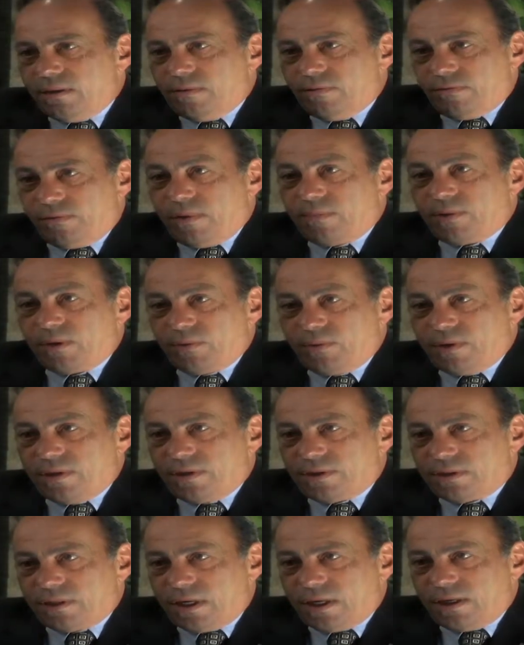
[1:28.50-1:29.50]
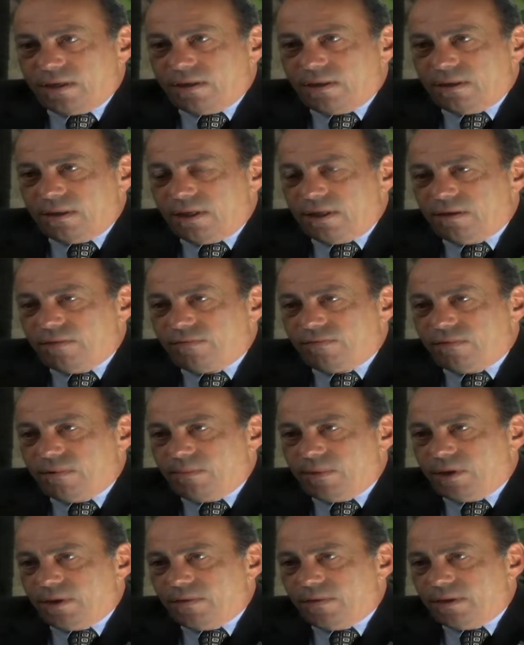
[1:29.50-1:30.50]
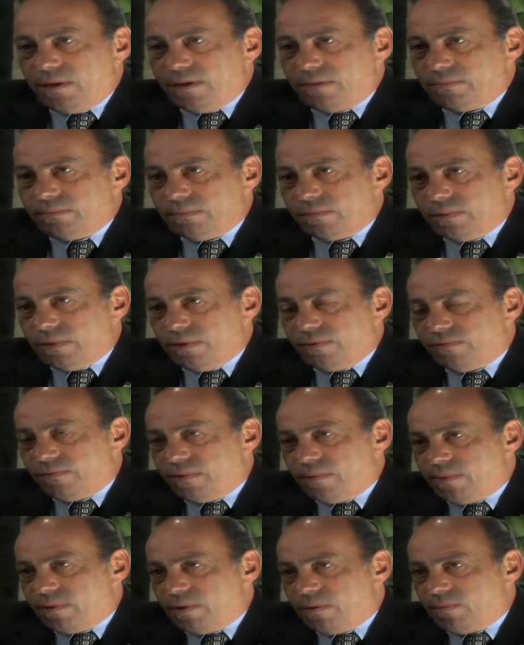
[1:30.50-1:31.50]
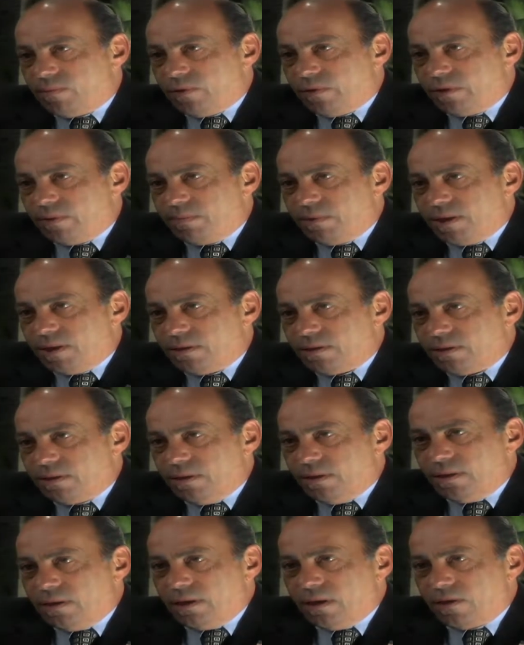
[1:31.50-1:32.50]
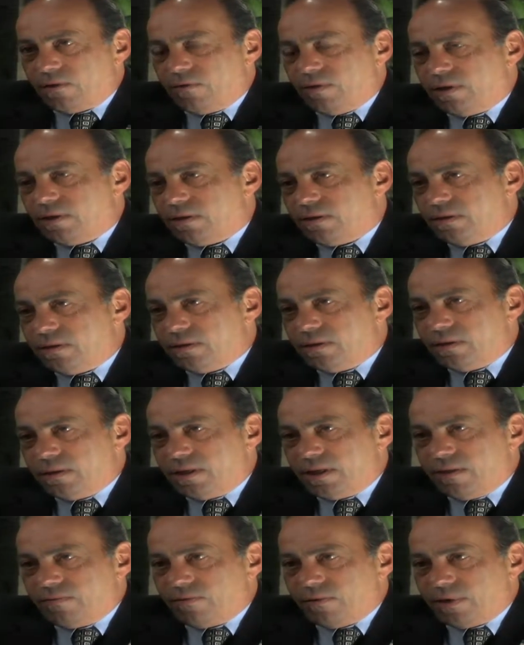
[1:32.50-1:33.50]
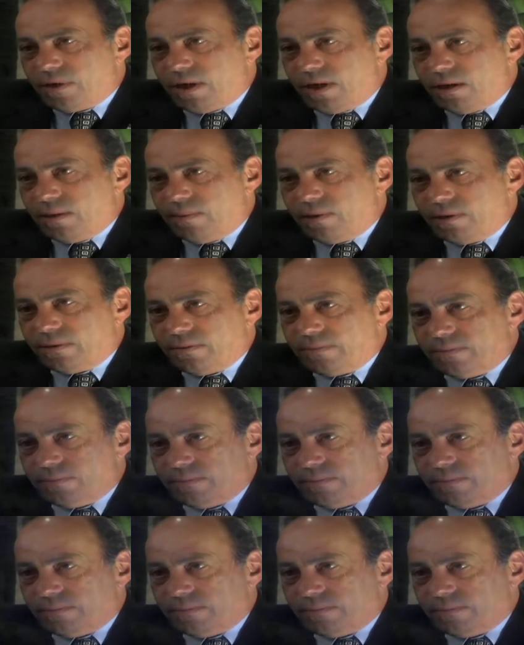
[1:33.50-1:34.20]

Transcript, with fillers: from our real estate and from our, uh, uh, from our employee base are critical to the Denver economy.